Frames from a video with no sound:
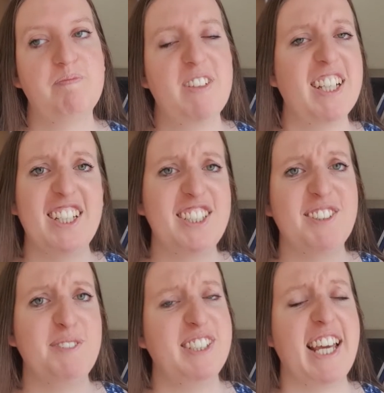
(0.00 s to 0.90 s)
And I
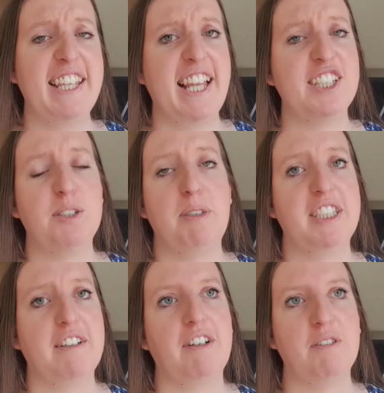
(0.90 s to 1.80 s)
just was saying that to
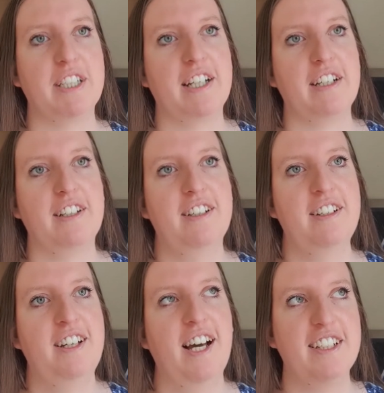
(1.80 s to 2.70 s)
myself. I was like,
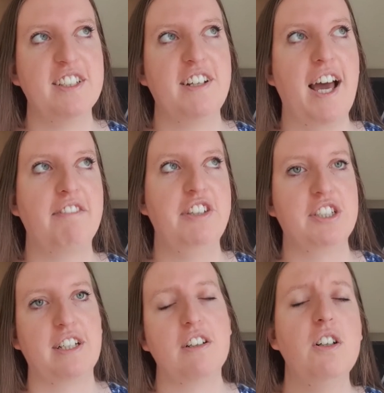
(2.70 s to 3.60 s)
I didn't have
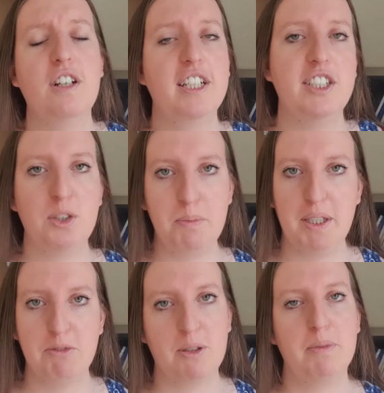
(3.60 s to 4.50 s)
this like, I need to
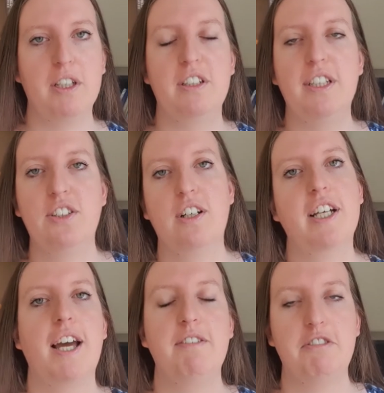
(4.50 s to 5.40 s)
meet someone, I need to like
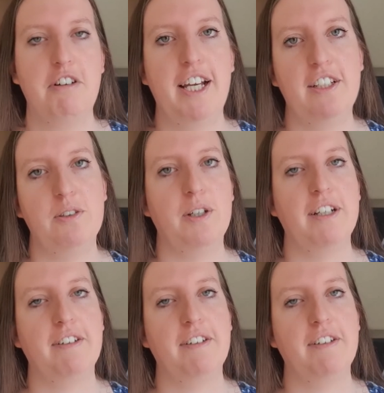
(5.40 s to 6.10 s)
have a friend or whatever.